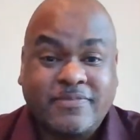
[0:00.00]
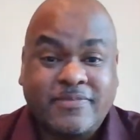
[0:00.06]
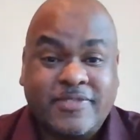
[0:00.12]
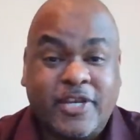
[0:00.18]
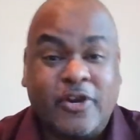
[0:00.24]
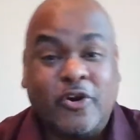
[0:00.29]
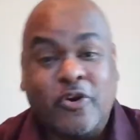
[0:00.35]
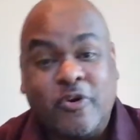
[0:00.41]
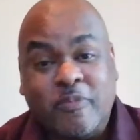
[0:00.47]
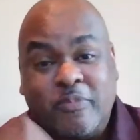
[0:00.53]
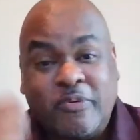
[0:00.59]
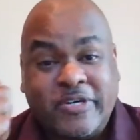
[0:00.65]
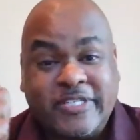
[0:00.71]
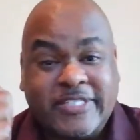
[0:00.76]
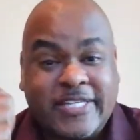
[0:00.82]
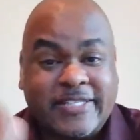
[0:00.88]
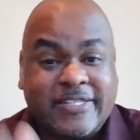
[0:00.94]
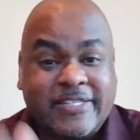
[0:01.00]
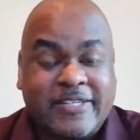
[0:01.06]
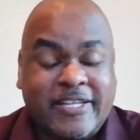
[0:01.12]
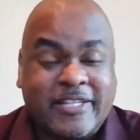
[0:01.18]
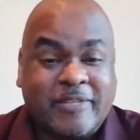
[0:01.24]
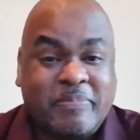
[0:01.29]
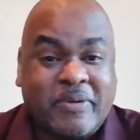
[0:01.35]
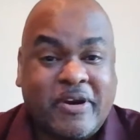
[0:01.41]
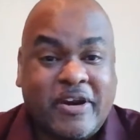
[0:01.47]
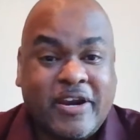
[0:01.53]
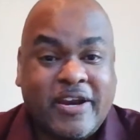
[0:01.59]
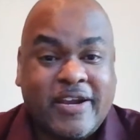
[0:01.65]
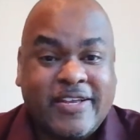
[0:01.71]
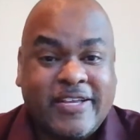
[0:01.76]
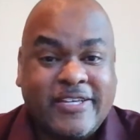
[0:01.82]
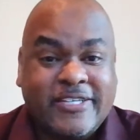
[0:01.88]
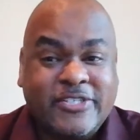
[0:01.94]
Your homeboys at the at the bar.
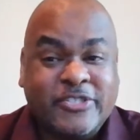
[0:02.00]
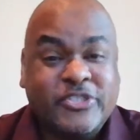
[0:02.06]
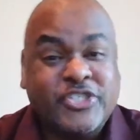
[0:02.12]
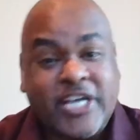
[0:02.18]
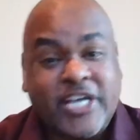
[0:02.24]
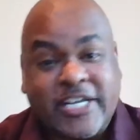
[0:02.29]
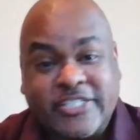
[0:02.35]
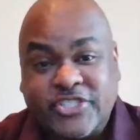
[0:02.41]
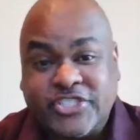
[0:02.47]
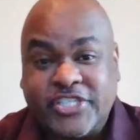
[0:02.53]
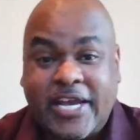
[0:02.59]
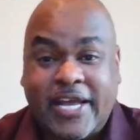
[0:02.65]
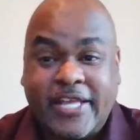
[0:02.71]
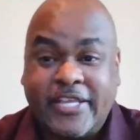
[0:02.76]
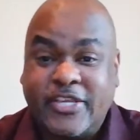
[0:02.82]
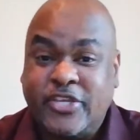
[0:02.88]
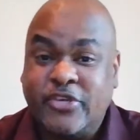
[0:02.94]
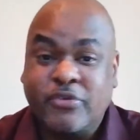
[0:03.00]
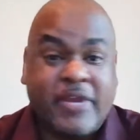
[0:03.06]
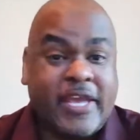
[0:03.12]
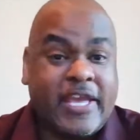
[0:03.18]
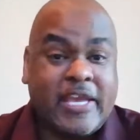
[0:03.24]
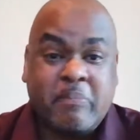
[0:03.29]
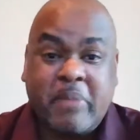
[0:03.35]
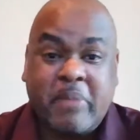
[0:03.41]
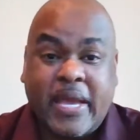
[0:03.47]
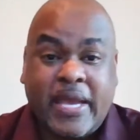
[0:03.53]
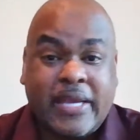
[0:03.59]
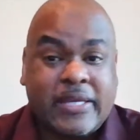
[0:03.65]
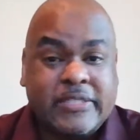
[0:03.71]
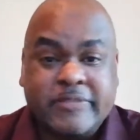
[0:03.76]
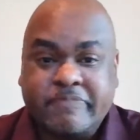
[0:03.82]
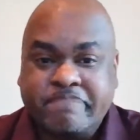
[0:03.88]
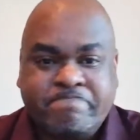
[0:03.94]
You shot your shot. You came back.
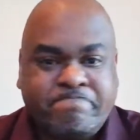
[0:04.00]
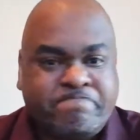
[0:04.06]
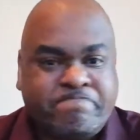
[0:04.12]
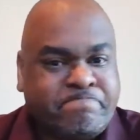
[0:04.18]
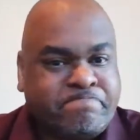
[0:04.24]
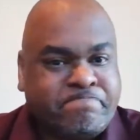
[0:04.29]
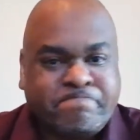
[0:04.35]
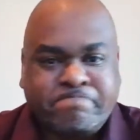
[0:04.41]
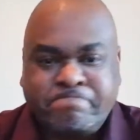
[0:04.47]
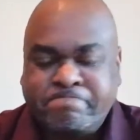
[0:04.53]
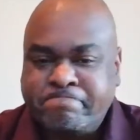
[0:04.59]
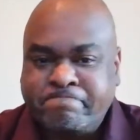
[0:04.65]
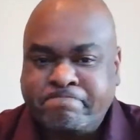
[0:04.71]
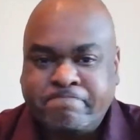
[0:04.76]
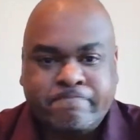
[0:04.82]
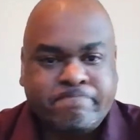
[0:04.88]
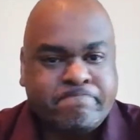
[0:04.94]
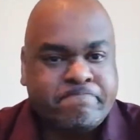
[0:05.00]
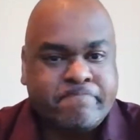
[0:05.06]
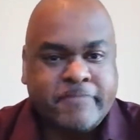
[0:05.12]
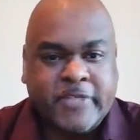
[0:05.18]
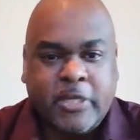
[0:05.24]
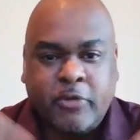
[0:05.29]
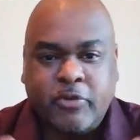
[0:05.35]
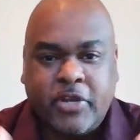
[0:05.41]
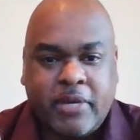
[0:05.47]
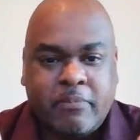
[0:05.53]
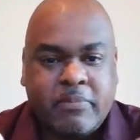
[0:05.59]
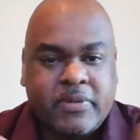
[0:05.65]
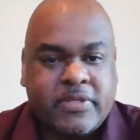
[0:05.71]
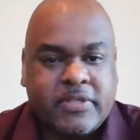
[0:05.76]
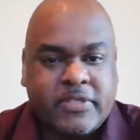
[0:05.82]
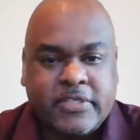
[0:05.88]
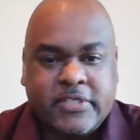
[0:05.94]
No
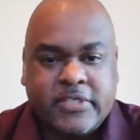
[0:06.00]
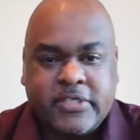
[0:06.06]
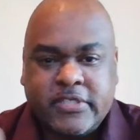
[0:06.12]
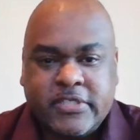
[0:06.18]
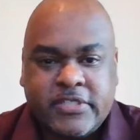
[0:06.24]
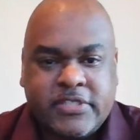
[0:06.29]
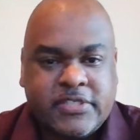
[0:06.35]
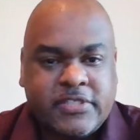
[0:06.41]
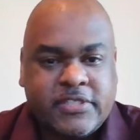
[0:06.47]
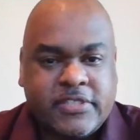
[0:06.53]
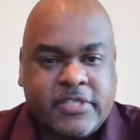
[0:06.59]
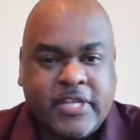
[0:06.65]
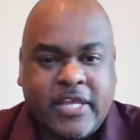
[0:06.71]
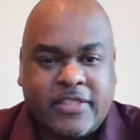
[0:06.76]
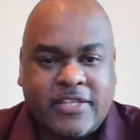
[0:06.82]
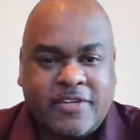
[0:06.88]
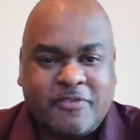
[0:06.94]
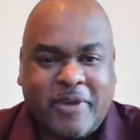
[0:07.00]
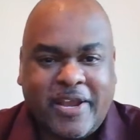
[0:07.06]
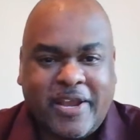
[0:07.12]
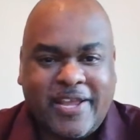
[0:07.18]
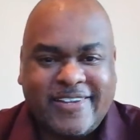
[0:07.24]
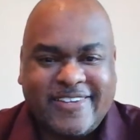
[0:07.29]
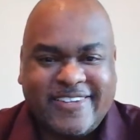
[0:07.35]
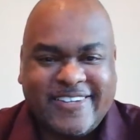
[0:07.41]
number. Nothing, right?